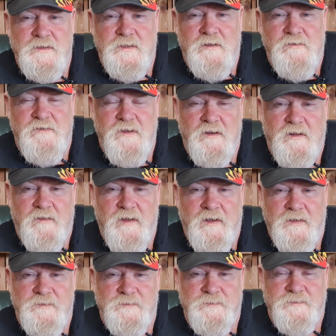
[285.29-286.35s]
feeling
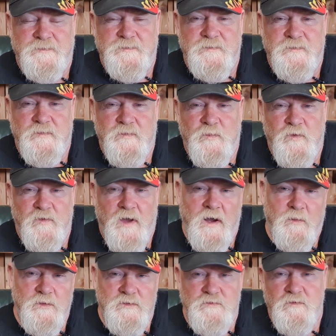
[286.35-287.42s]
that. And with
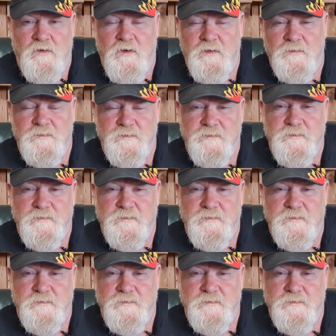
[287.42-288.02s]
Owens riding